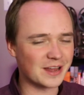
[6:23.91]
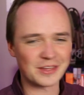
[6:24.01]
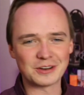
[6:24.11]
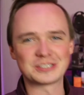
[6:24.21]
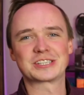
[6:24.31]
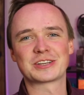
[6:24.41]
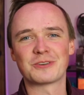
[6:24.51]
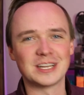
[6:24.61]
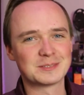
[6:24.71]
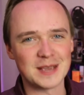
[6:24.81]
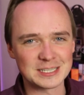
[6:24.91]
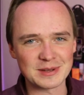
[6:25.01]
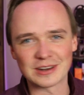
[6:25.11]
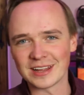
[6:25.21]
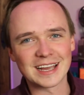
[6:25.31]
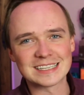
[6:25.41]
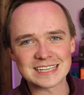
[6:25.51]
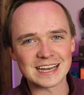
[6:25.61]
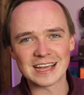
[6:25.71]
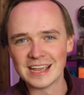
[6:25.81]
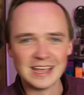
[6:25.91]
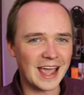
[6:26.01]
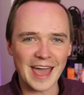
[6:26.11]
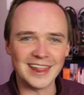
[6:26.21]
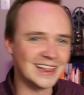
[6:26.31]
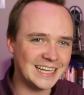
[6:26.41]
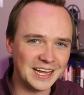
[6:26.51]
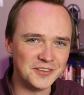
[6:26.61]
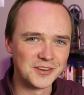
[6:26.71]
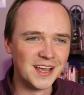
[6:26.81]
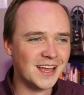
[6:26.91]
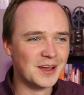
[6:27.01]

I thought I was just gonna ride Space Mountain, like I said, and leave.